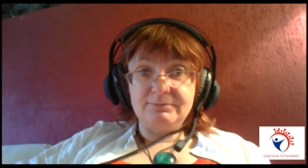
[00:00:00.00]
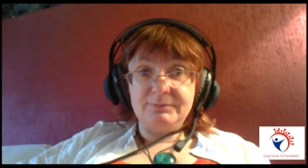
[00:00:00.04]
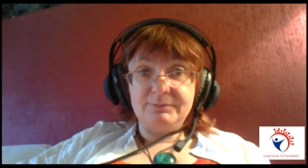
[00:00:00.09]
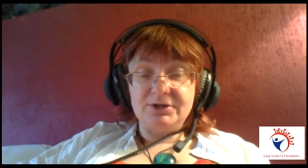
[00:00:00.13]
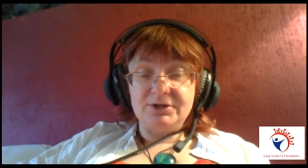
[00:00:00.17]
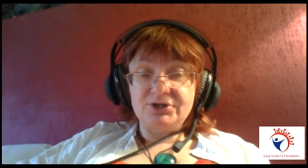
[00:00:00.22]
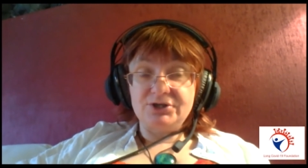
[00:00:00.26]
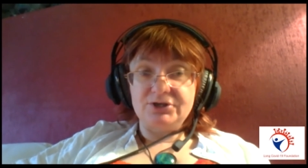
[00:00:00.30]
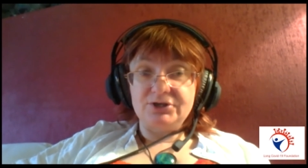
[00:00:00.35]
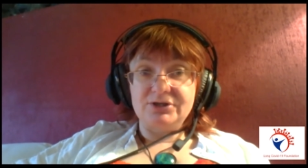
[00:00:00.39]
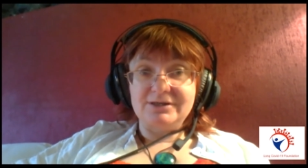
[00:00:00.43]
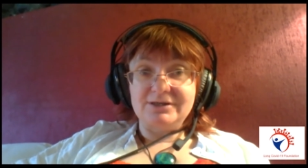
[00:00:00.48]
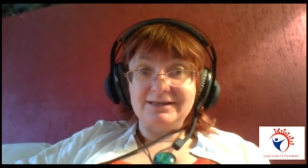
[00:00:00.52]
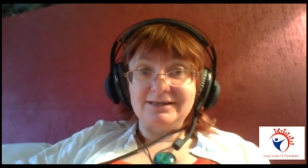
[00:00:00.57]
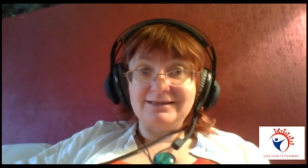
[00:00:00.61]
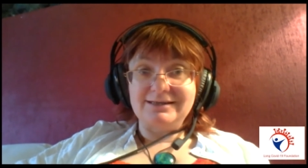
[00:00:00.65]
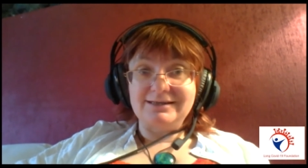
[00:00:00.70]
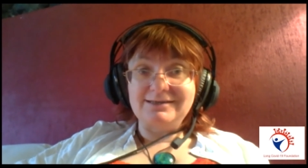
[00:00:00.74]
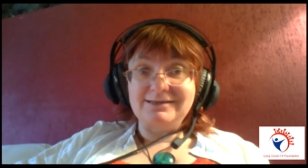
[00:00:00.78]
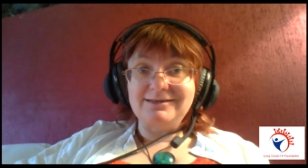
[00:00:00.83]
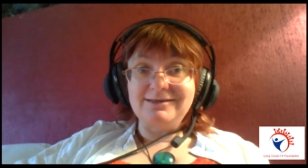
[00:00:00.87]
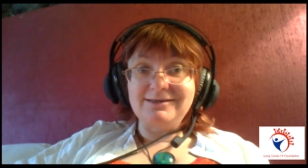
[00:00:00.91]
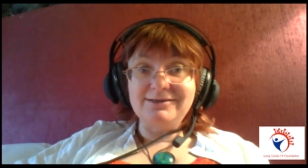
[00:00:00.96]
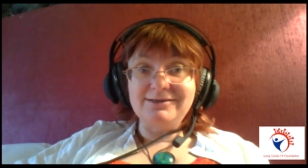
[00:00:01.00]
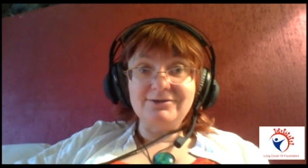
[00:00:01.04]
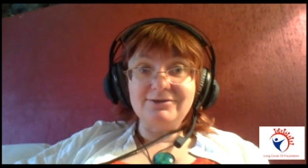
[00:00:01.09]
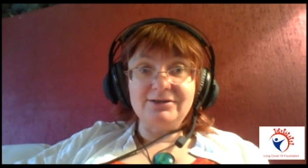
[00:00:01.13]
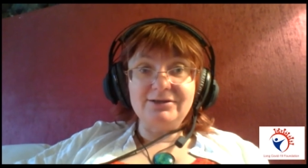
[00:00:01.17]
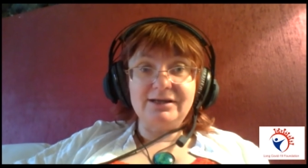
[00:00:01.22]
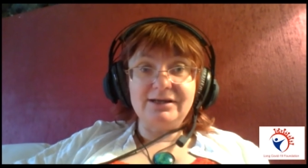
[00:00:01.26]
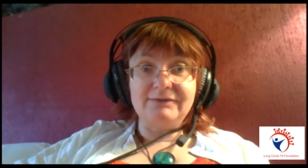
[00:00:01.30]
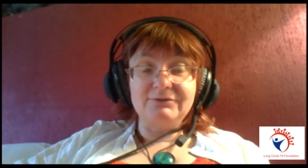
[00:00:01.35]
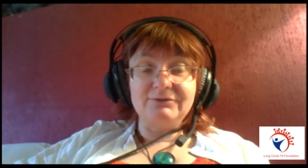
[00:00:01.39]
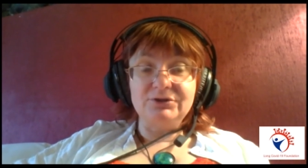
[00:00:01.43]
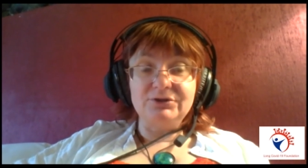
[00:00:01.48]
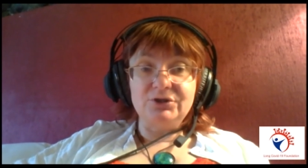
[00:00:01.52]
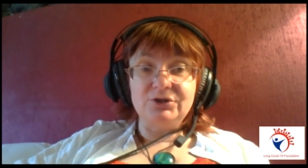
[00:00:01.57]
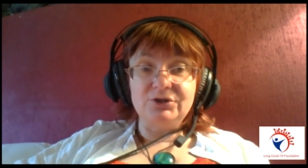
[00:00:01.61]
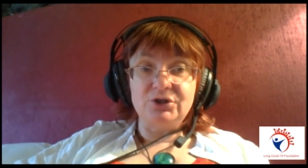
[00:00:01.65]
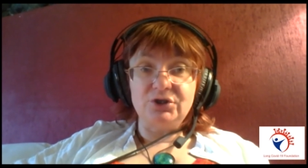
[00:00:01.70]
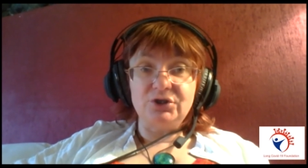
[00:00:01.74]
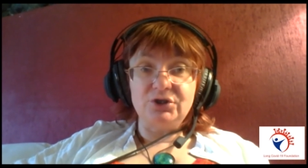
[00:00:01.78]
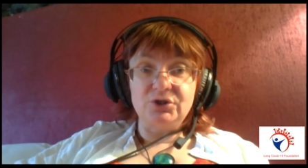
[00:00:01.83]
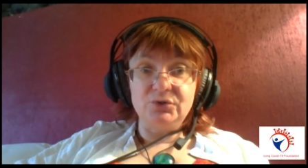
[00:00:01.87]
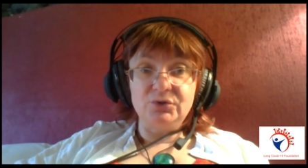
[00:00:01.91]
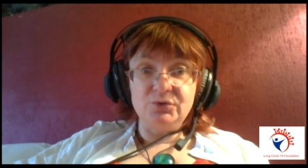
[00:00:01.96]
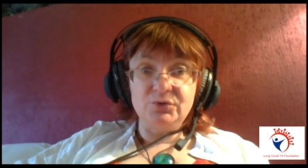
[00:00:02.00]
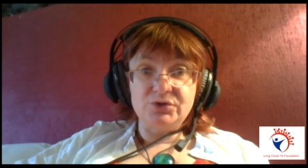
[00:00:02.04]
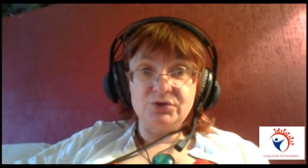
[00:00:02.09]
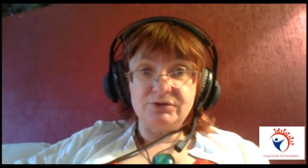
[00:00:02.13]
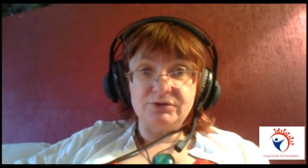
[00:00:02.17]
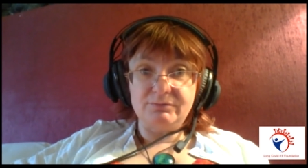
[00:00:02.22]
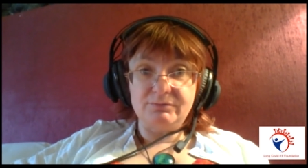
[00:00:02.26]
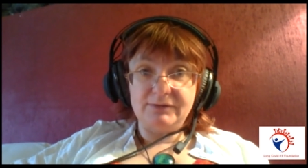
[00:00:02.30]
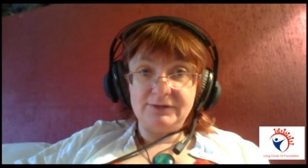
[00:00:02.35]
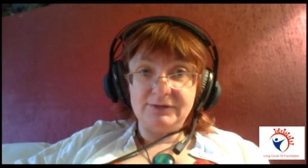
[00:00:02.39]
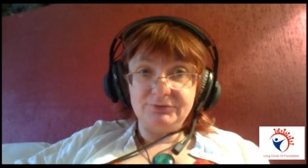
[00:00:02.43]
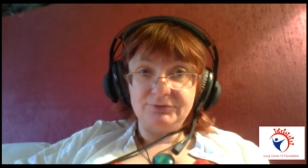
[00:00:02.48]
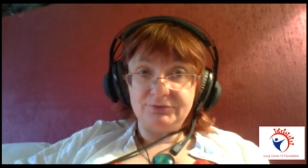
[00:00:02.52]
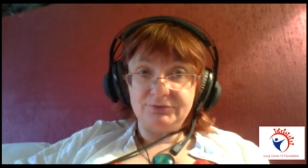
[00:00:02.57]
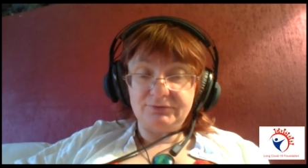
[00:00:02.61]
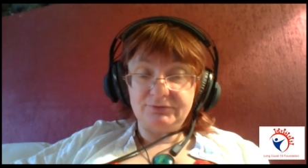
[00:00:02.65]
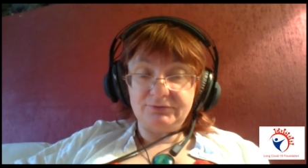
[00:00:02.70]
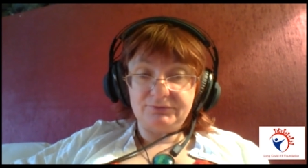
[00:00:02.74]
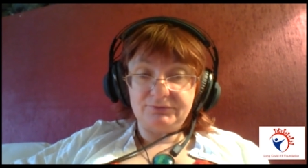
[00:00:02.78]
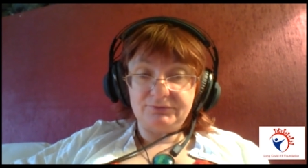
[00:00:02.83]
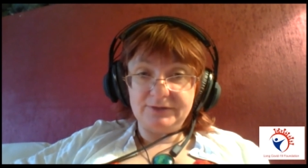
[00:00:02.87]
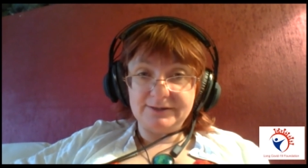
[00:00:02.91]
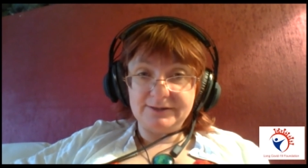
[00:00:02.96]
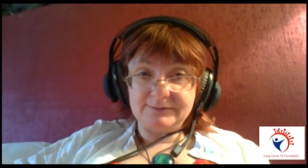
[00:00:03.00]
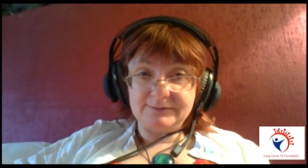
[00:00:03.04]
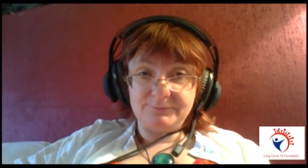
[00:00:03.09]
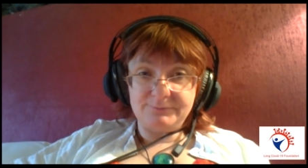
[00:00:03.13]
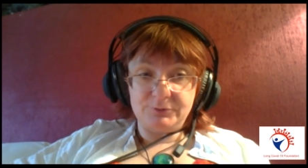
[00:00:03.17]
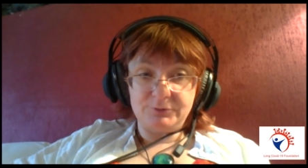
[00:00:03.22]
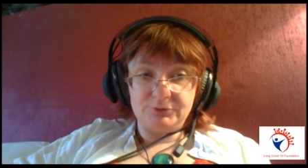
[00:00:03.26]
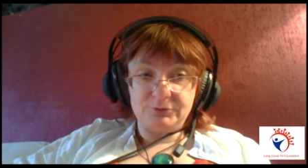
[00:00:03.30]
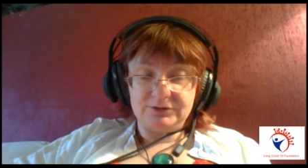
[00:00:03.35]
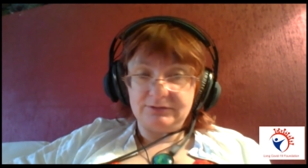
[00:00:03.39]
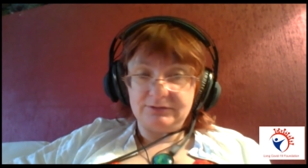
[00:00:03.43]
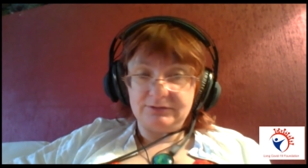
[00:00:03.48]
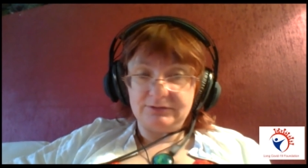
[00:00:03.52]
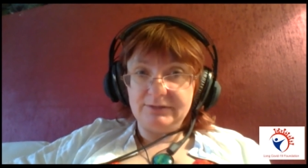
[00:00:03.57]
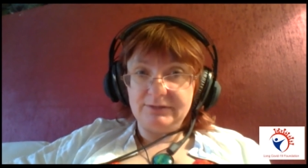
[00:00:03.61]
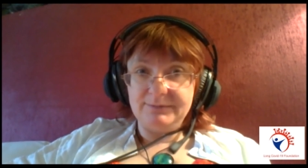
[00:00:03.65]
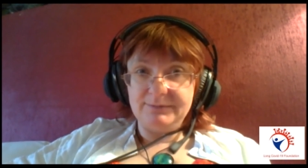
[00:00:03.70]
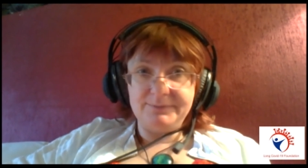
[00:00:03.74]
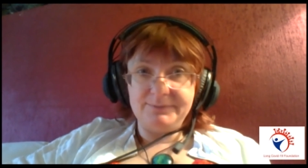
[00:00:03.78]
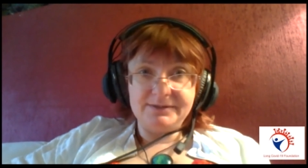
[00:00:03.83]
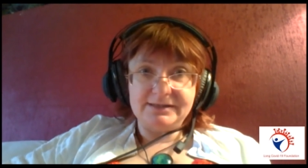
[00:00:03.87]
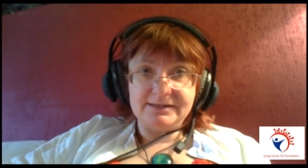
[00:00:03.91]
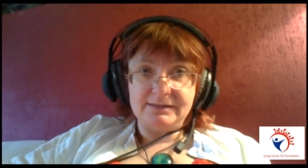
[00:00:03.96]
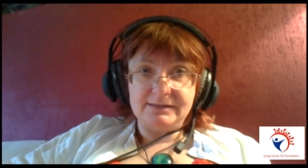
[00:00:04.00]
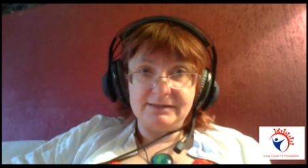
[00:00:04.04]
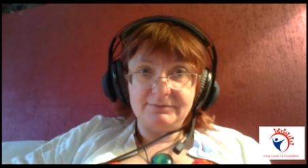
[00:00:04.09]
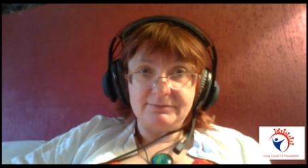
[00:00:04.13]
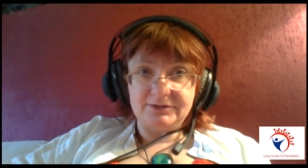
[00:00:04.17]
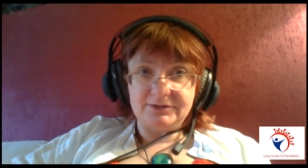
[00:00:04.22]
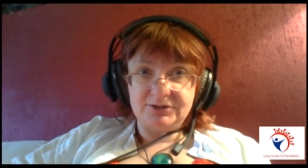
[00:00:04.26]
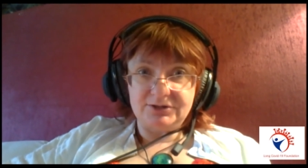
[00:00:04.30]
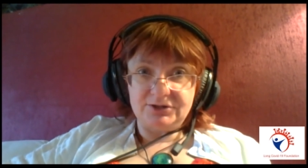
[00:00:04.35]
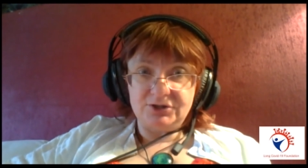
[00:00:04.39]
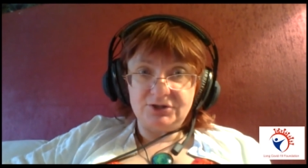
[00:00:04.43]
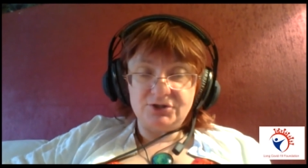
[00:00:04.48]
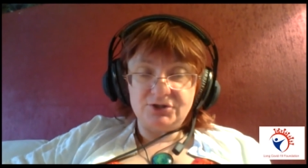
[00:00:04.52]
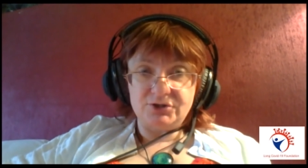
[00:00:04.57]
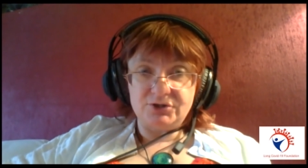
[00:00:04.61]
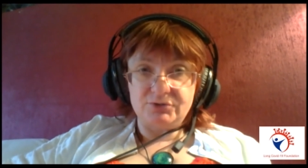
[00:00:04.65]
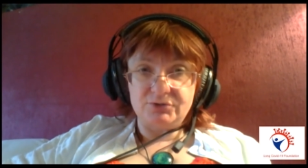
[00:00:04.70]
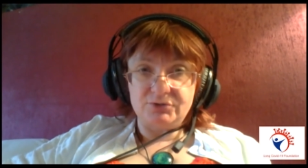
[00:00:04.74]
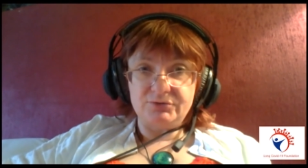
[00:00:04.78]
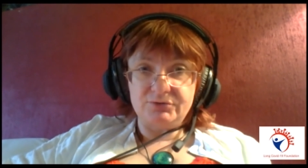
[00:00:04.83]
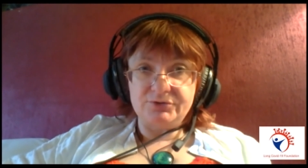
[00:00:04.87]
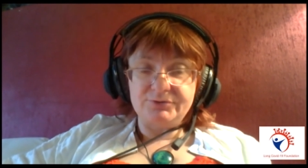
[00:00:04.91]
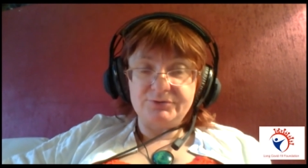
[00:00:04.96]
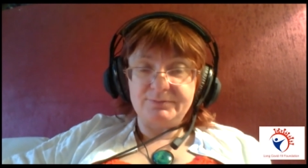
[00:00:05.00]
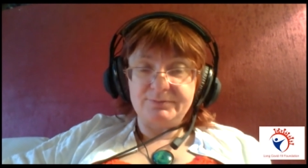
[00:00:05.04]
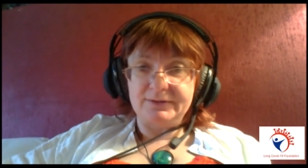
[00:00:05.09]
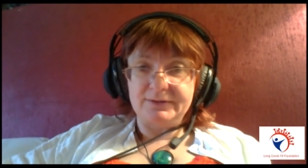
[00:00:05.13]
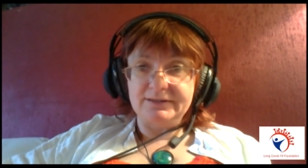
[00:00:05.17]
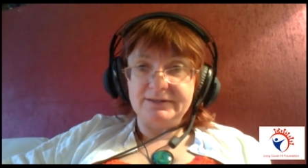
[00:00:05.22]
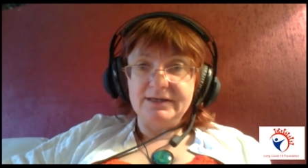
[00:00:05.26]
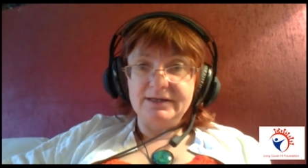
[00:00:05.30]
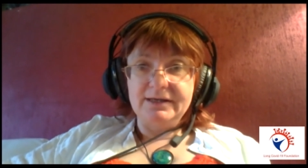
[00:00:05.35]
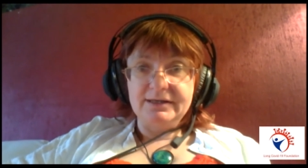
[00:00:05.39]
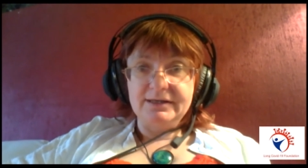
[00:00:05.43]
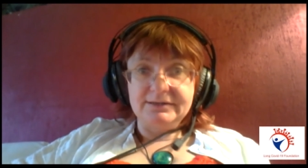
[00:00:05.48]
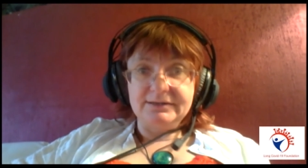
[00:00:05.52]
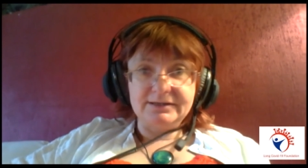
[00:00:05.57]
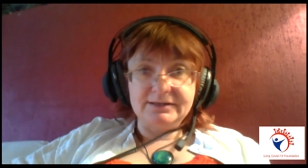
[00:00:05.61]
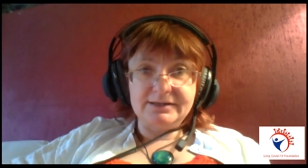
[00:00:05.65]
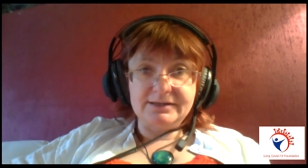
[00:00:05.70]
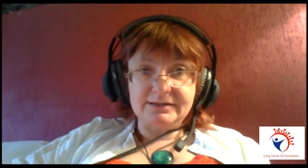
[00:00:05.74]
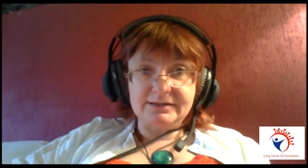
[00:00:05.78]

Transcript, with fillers: patients are still having huge amount of S protein, maybe some residuals, but that's